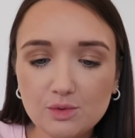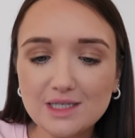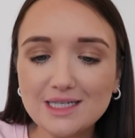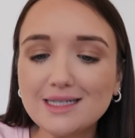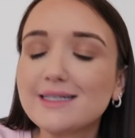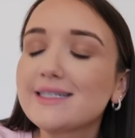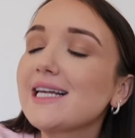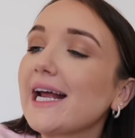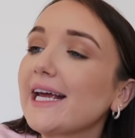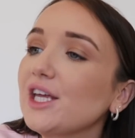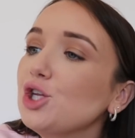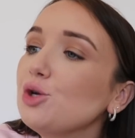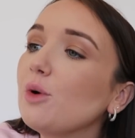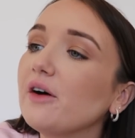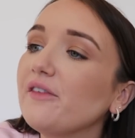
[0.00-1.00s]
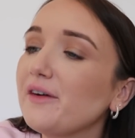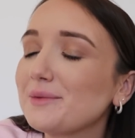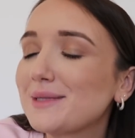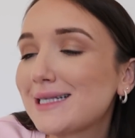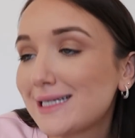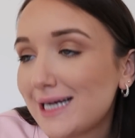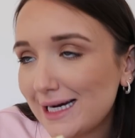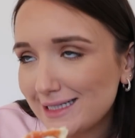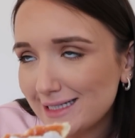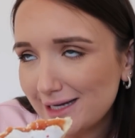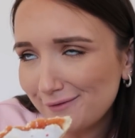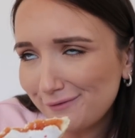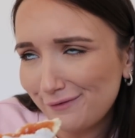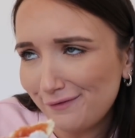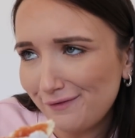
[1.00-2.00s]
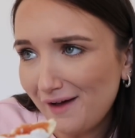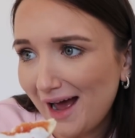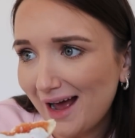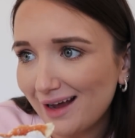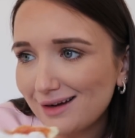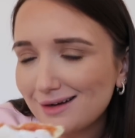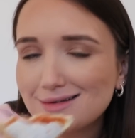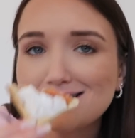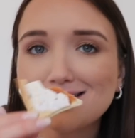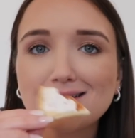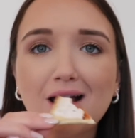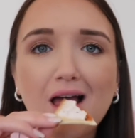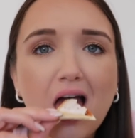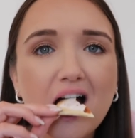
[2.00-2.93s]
I wasn't slagging you off, I'm stating facts.